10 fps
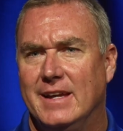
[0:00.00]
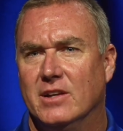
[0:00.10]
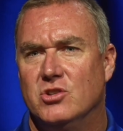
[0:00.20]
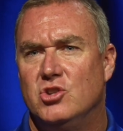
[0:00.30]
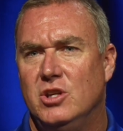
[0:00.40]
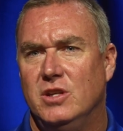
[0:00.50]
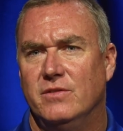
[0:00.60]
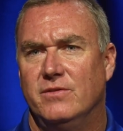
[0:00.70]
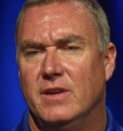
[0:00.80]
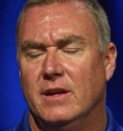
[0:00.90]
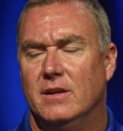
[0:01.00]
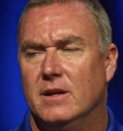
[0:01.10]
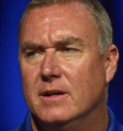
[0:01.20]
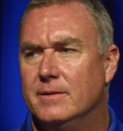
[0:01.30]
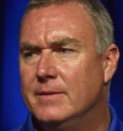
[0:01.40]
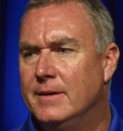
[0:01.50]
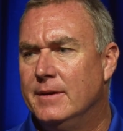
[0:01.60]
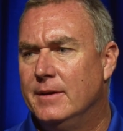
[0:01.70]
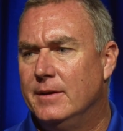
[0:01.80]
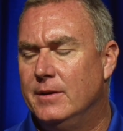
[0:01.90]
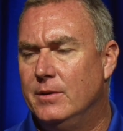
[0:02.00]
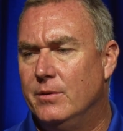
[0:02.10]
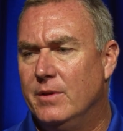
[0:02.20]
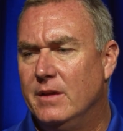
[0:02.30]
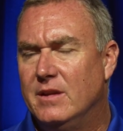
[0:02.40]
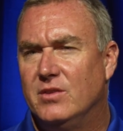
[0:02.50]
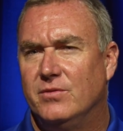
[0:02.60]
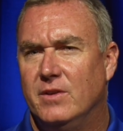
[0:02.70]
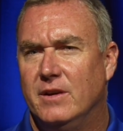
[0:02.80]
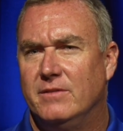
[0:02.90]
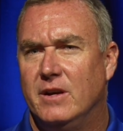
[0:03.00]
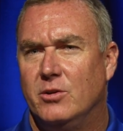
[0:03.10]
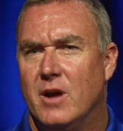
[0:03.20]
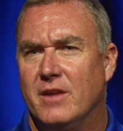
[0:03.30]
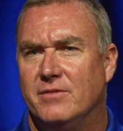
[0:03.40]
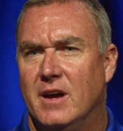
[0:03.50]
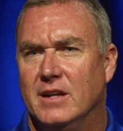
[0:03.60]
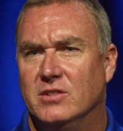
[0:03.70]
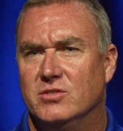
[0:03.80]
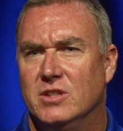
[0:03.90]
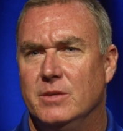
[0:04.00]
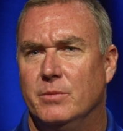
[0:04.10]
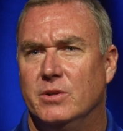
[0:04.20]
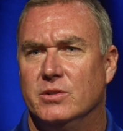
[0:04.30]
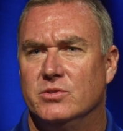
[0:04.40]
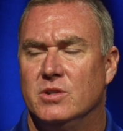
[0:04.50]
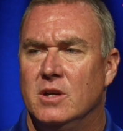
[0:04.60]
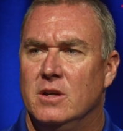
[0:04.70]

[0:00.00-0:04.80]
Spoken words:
can achieve. And, you know, that's very, very gratifying to see because,